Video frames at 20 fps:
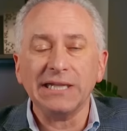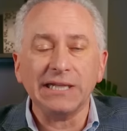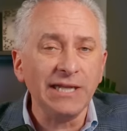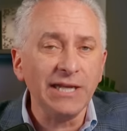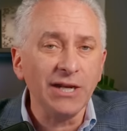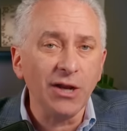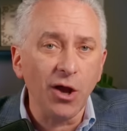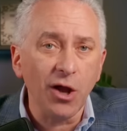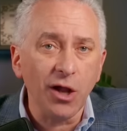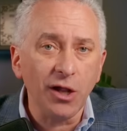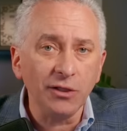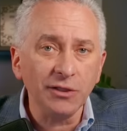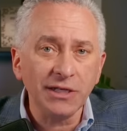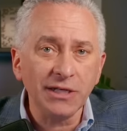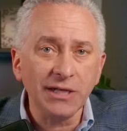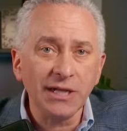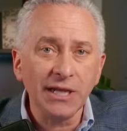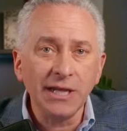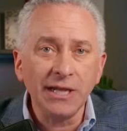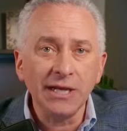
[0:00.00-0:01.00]
Lyn
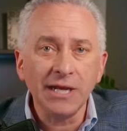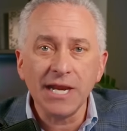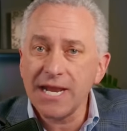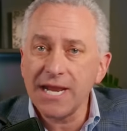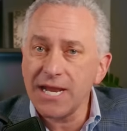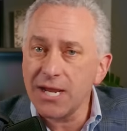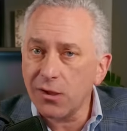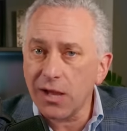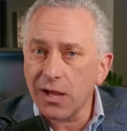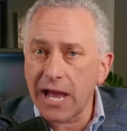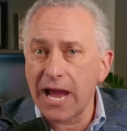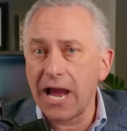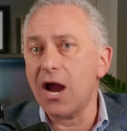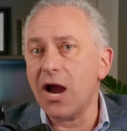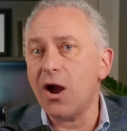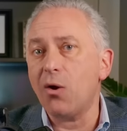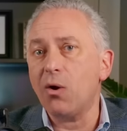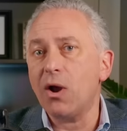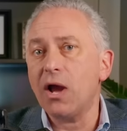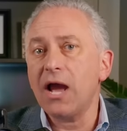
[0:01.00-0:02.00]
Alden, Neil
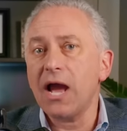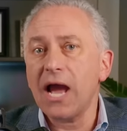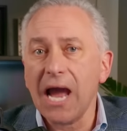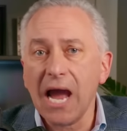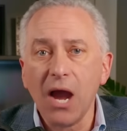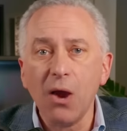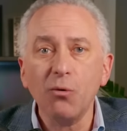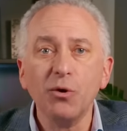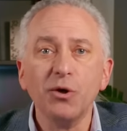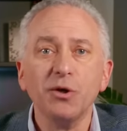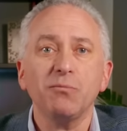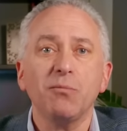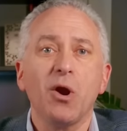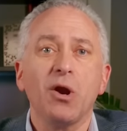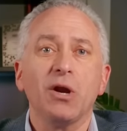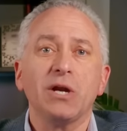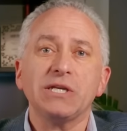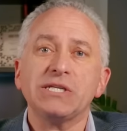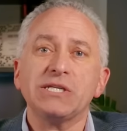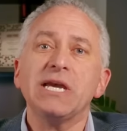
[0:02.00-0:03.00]
Howe, Howard
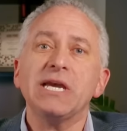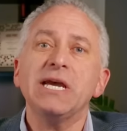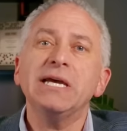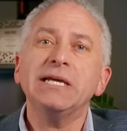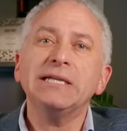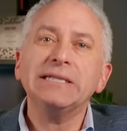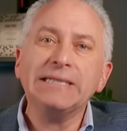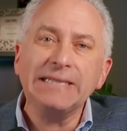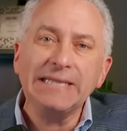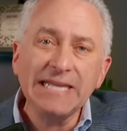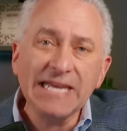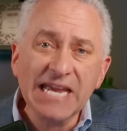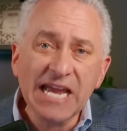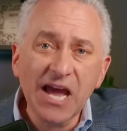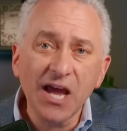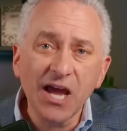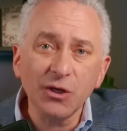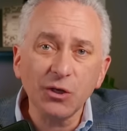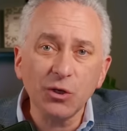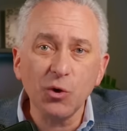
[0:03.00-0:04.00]
Marks,
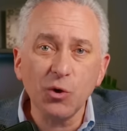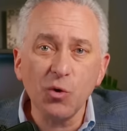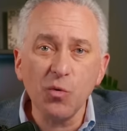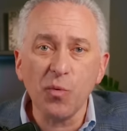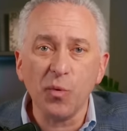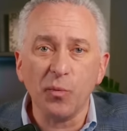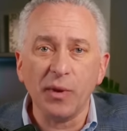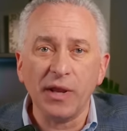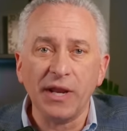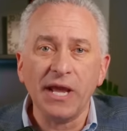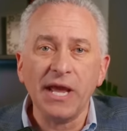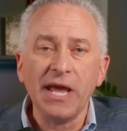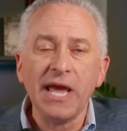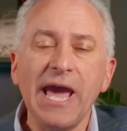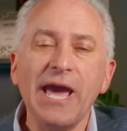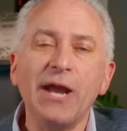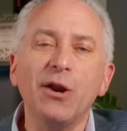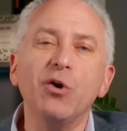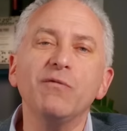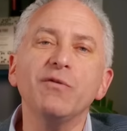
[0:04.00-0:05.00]
Leon Cooperman,
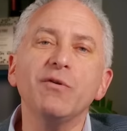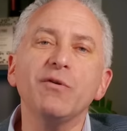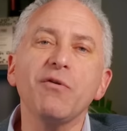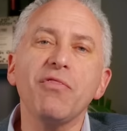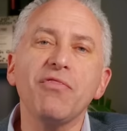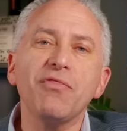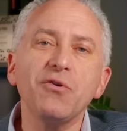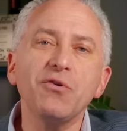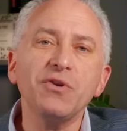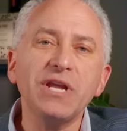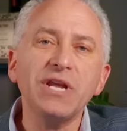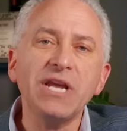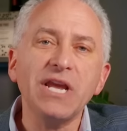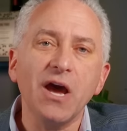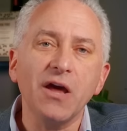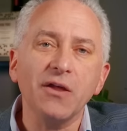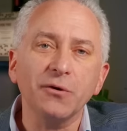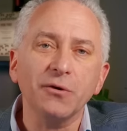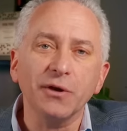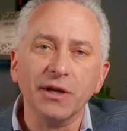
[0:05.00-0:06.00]
and over 30
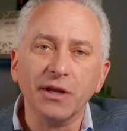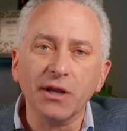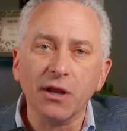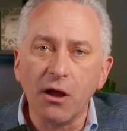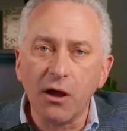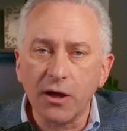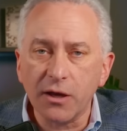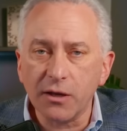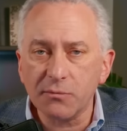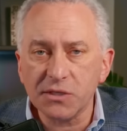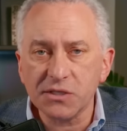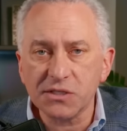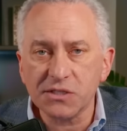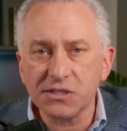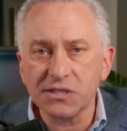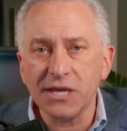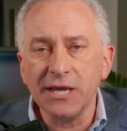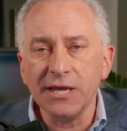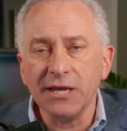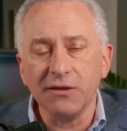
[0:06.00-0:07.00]
other
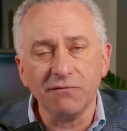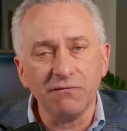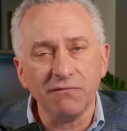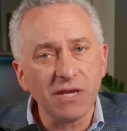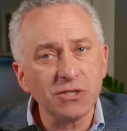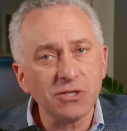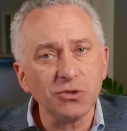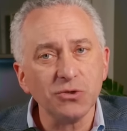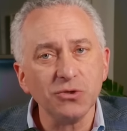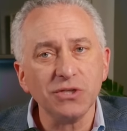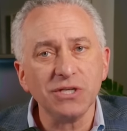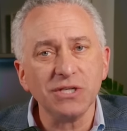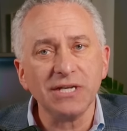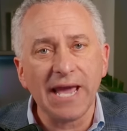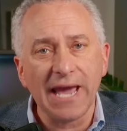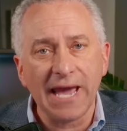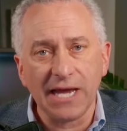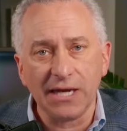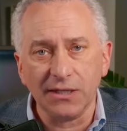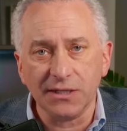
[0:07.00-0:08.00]
economists, investors, and
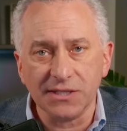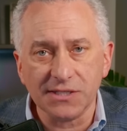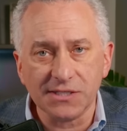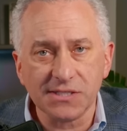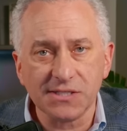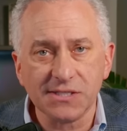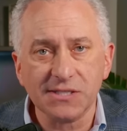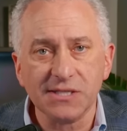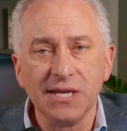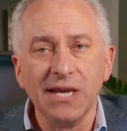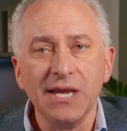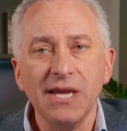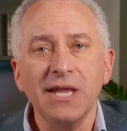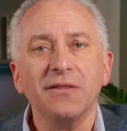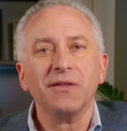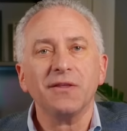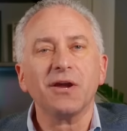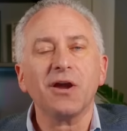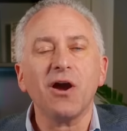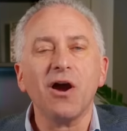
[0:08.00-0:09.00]
analysts.
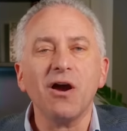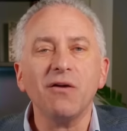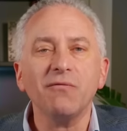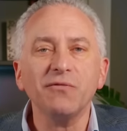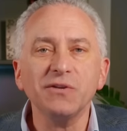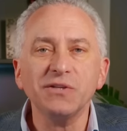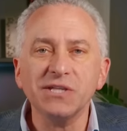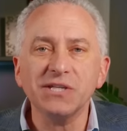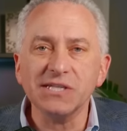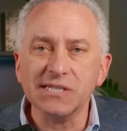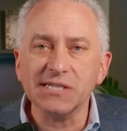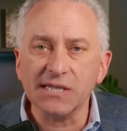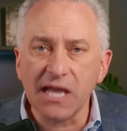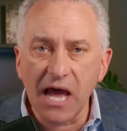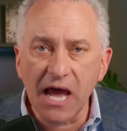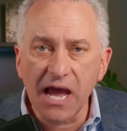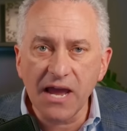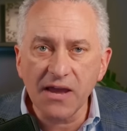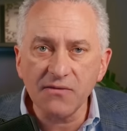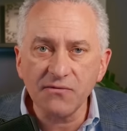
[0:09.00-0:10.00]
The conference is
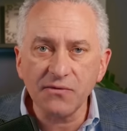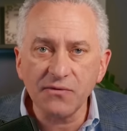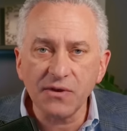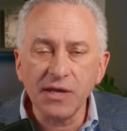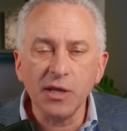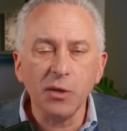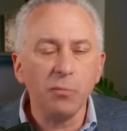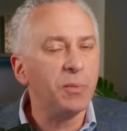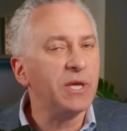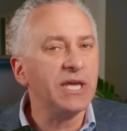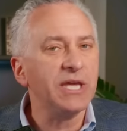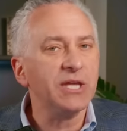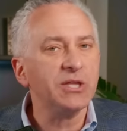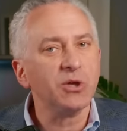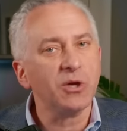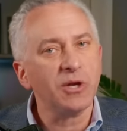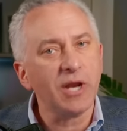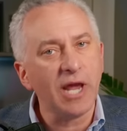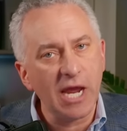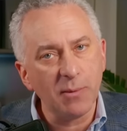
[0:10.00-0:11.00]
live. It begins
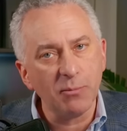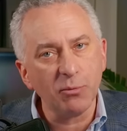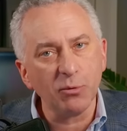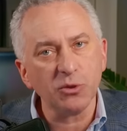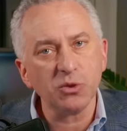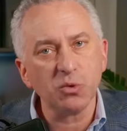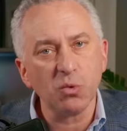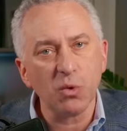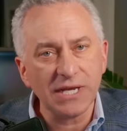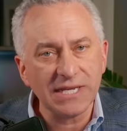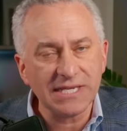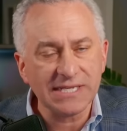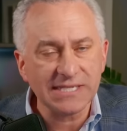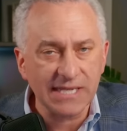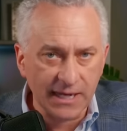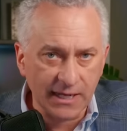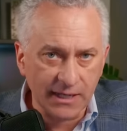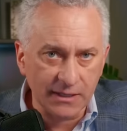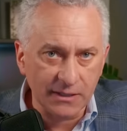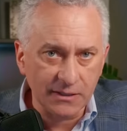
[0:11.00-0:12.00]
on April
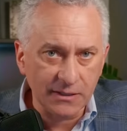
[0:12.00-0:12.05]
22nd.